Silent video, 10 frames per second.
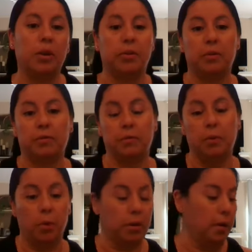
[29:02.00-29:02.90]
they're
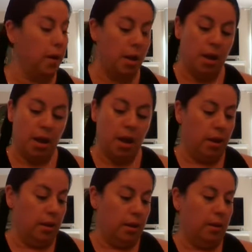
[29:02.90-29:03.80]
for.
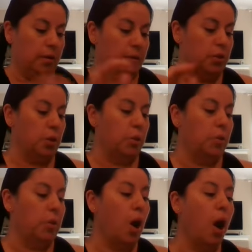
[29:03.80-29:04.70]

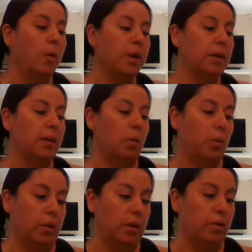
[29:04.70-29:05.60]
So coconut
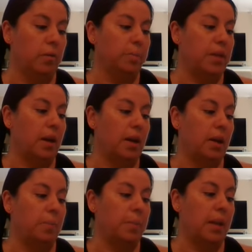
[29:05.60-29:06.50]
oil
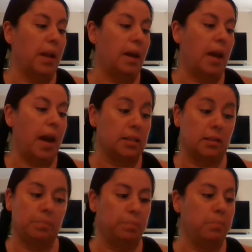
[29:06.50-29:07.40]

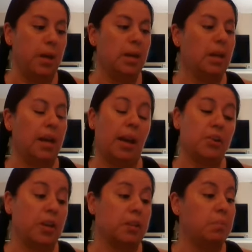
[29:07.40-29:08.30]
it
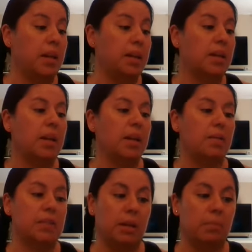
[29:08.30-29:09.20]
actually has many
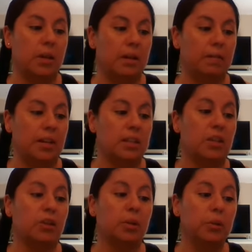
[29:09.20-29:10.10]
skin benefits,
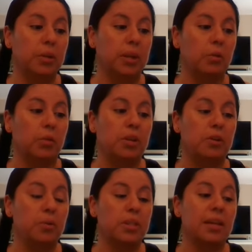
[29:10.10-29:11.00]
including
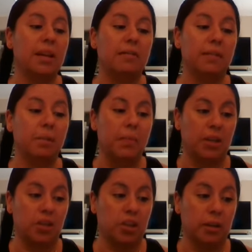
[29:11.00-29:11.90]
reducing
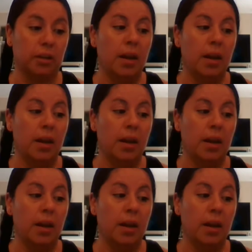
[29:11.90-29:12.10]
inflammation,